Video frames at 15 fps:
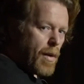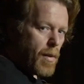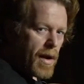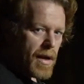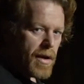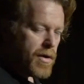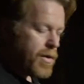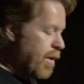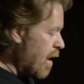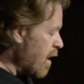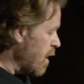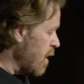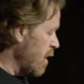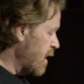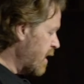we're going to do
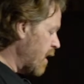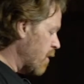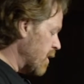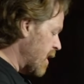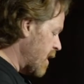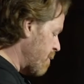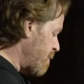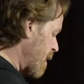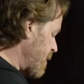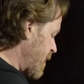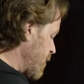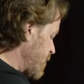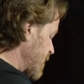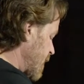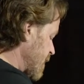our Carolina barbecue
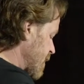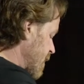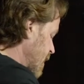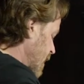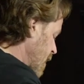sauce on the